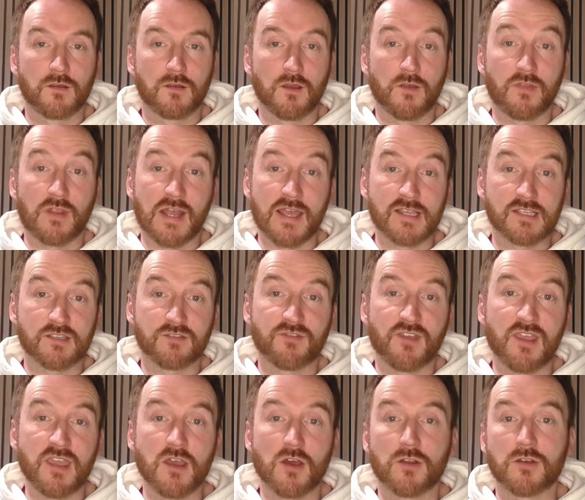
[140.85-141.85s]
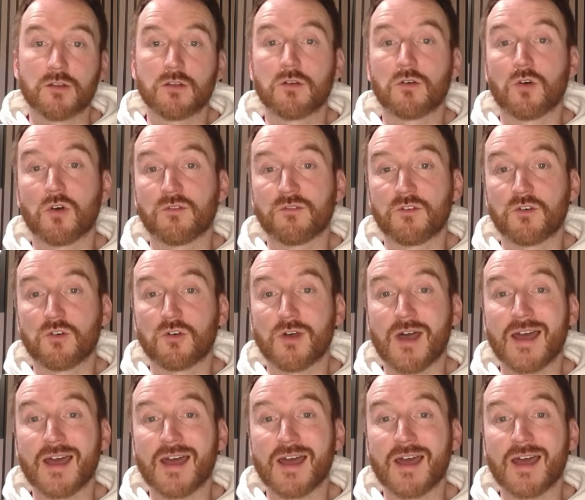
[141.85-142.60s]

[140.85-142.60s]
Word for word: And the likes of Eon, OVO